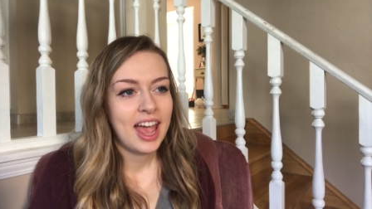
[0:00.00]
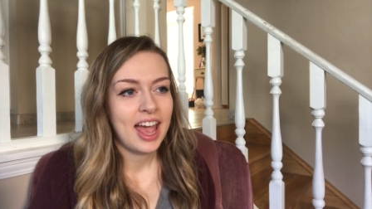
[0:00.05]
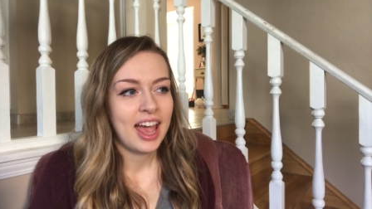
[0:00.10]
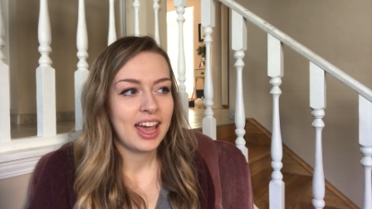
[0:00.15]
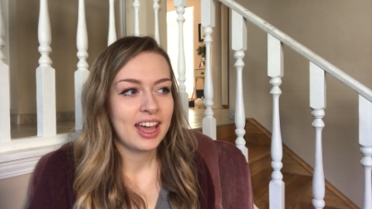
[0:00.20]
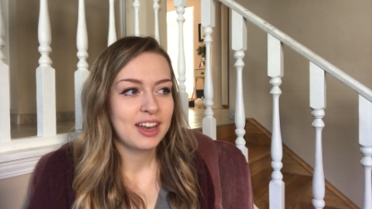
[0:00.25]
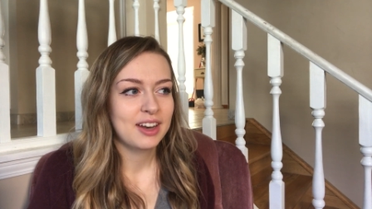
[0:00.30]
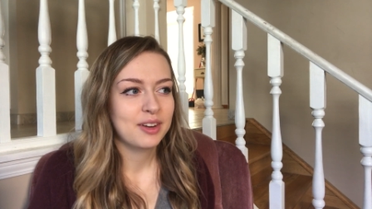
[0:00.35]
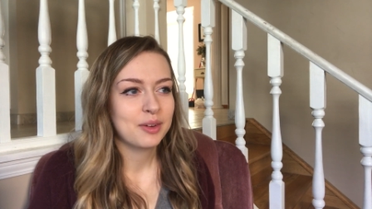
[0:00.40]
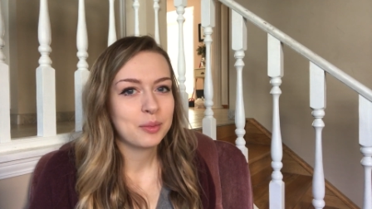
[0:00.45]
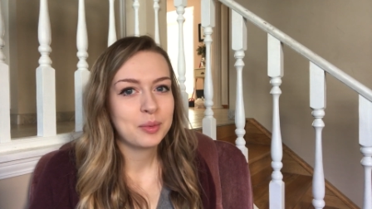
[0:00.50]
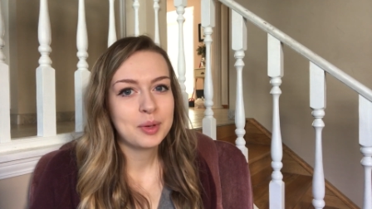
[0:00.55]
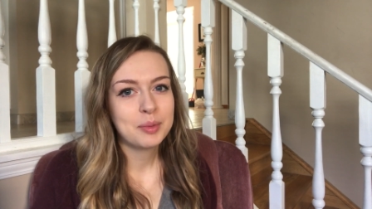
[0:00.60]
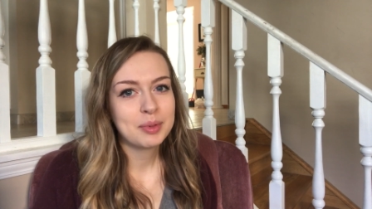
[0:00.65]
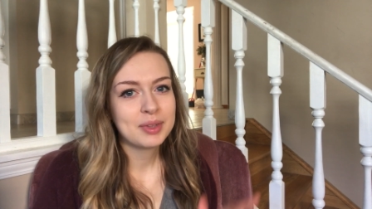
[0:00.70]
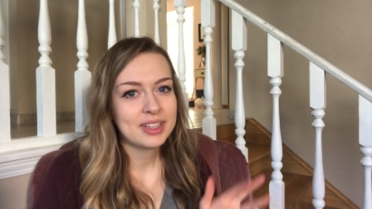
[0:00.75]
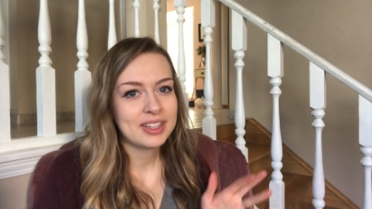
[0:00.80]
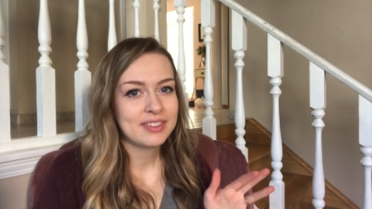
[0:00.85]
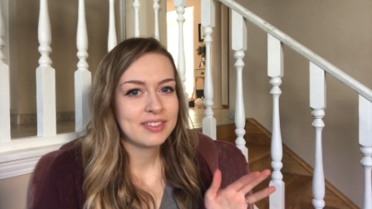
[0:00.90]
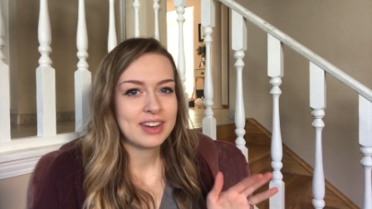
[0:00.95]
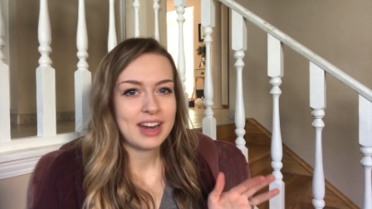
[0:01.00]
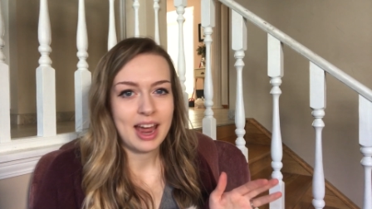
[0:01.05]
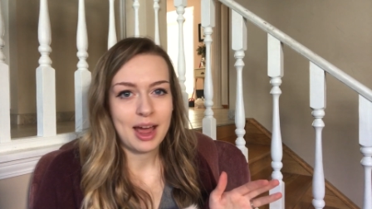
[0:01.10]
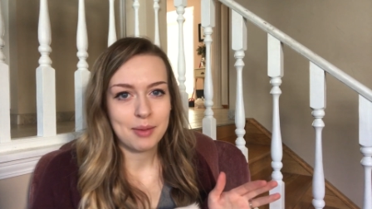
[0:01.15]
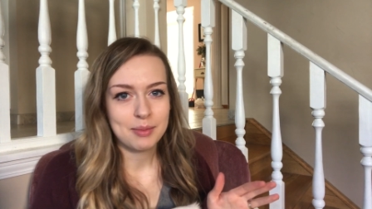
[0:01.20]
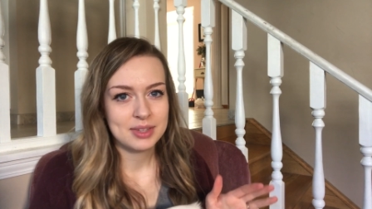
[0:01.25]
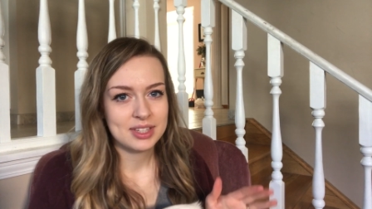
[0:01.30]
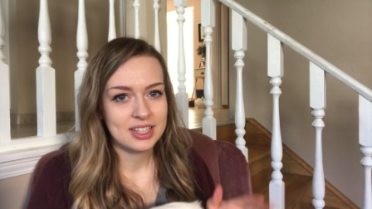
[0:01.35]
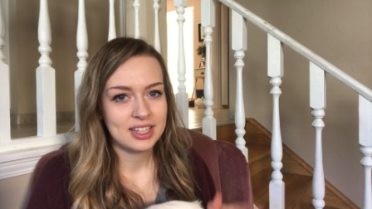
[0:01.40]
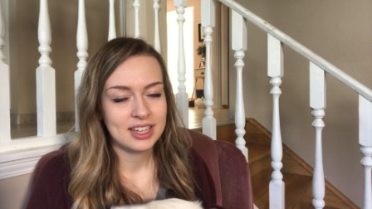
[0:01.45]
and we believe in
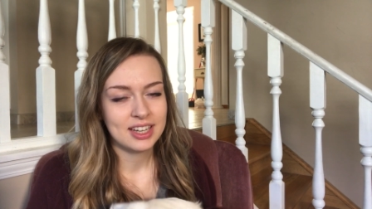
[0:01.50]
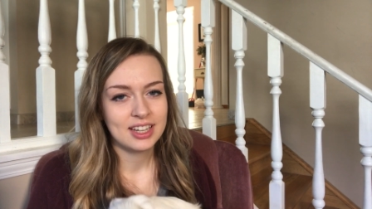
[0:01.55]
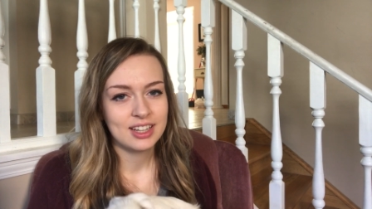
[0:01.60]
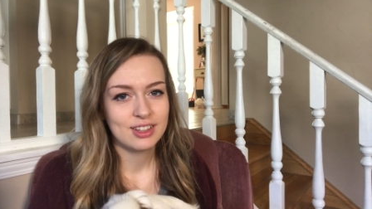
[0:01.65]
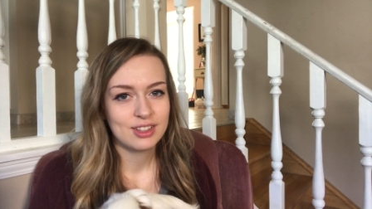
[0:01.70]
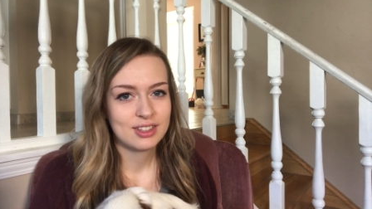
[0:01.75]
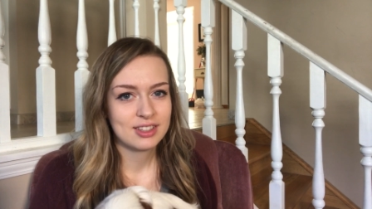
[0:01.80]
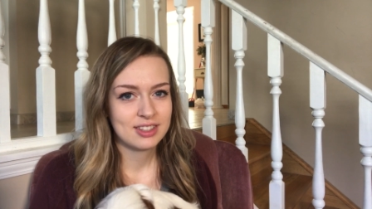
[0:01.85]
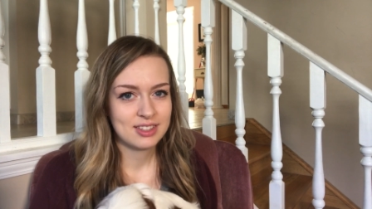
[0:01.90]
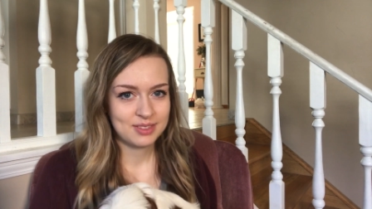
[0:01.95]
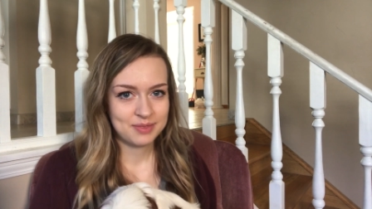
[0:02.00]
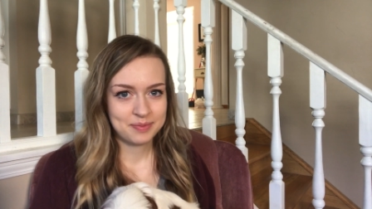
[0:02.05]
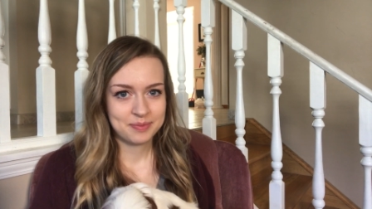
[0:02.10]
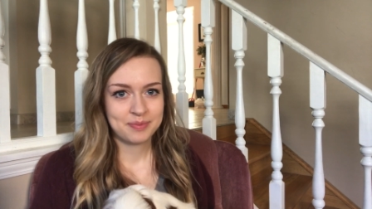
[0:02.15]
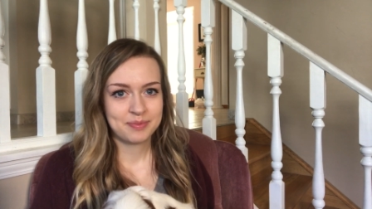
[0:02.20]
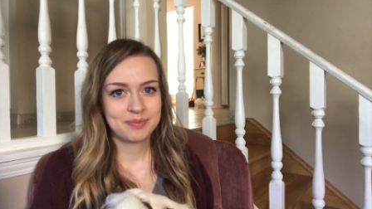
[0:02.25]
abstinence,